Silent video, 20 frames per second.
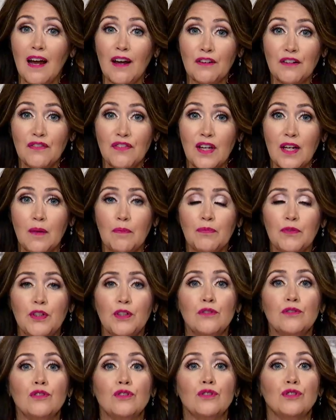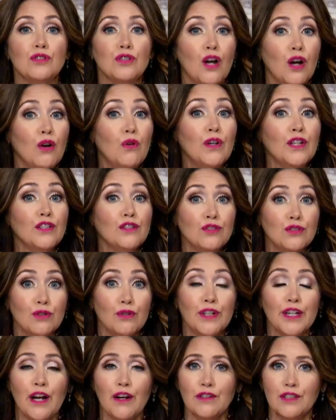out of him you'll so
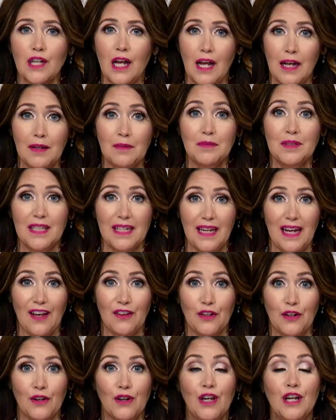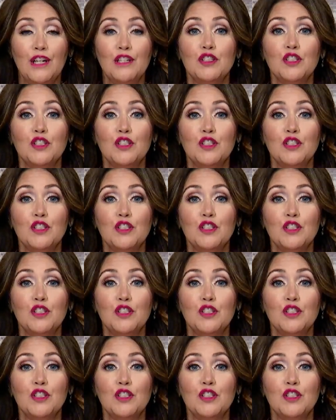enjoy our time together